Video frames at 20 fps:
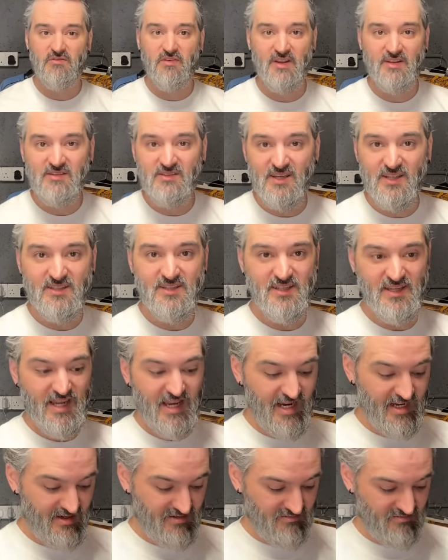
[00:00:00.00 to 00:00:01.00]
Vinted
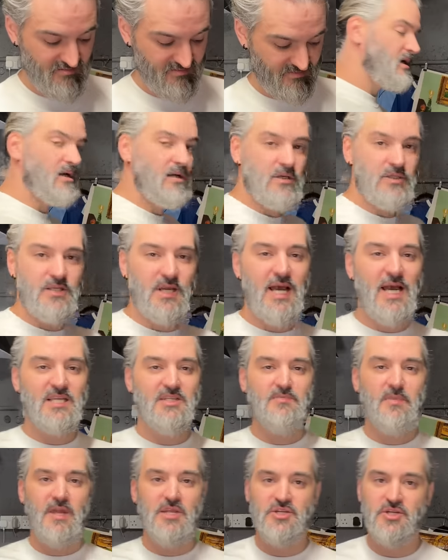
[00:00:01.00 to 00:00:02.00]
today. So
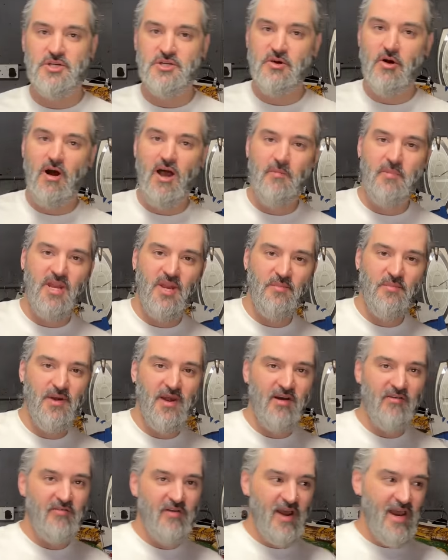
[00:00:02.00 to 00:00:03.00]
as mentioned, I'm in a
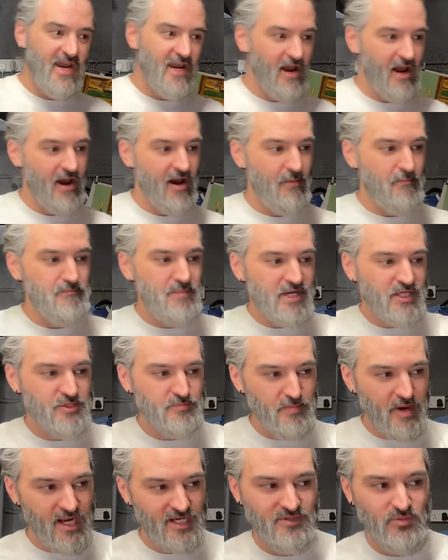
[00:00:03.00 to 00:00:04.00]
bit of a
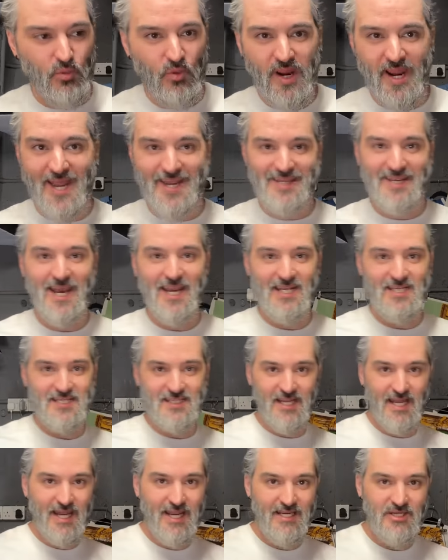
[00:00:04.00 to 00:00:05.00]
mishmash weird day
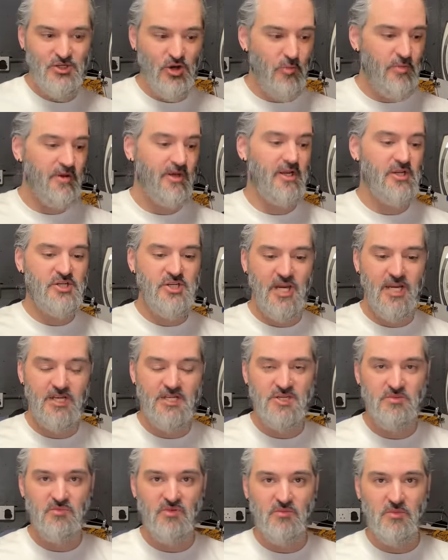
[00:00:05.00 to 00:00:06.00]
today, chopping and
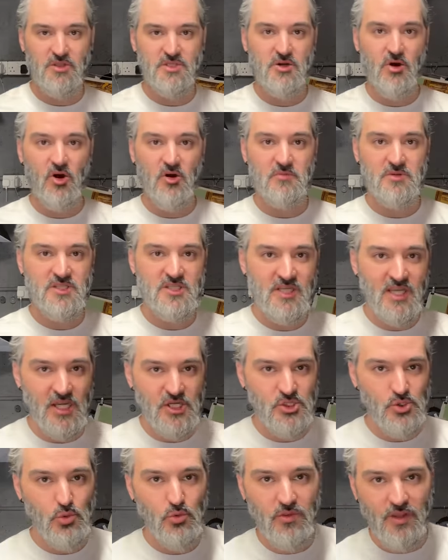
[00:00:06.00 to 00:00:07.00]
changing with my time and
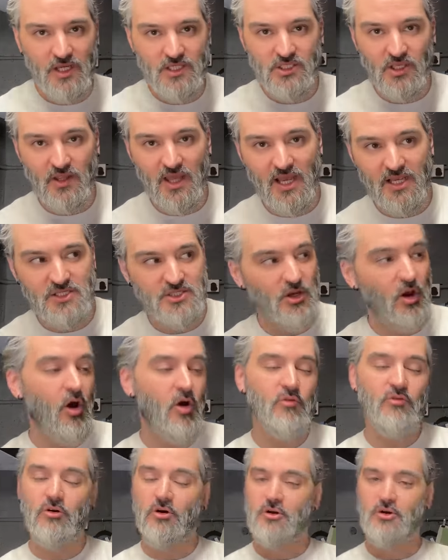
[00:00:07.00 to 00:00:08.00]
schedule, things like that. So
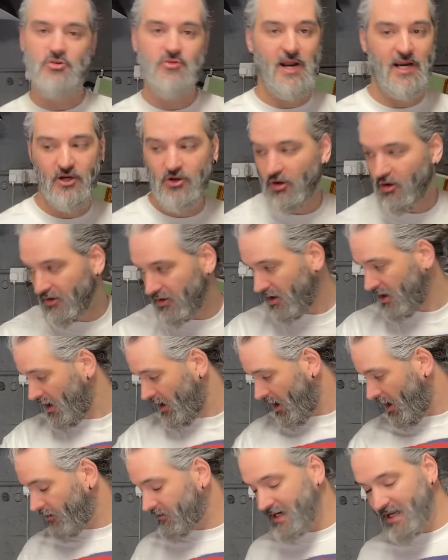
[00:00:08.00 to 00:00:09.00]
I've got to crack on.
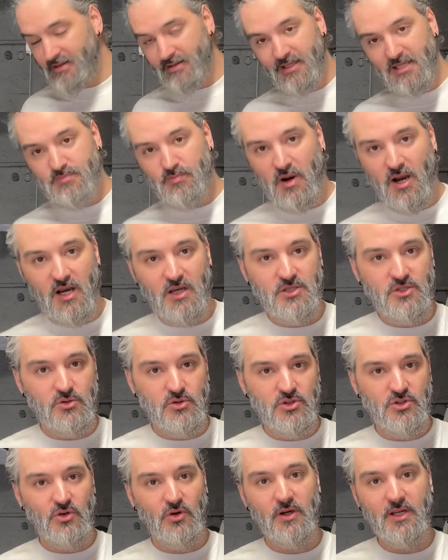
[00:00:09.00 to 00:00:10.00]
I'll get these
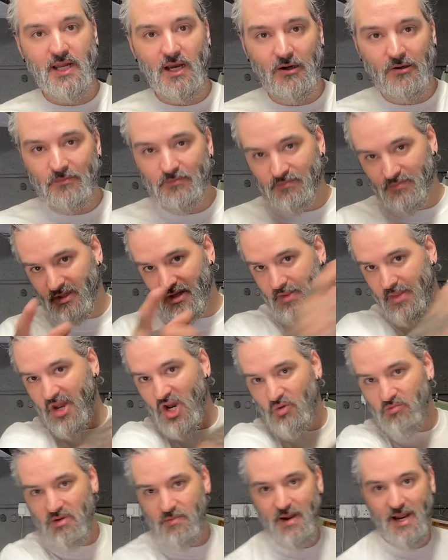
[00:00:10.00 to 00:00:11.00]
parcels sorted out and then
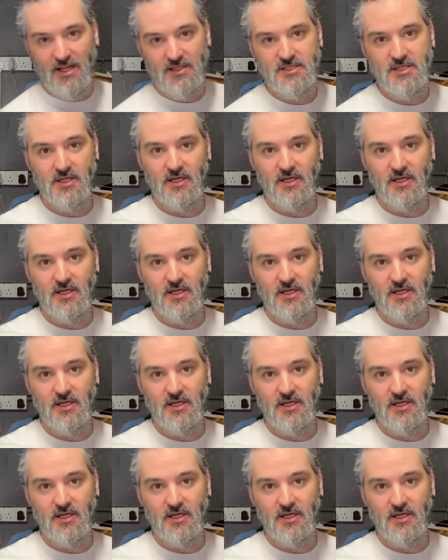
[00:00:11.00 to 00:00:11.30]
I'll be back to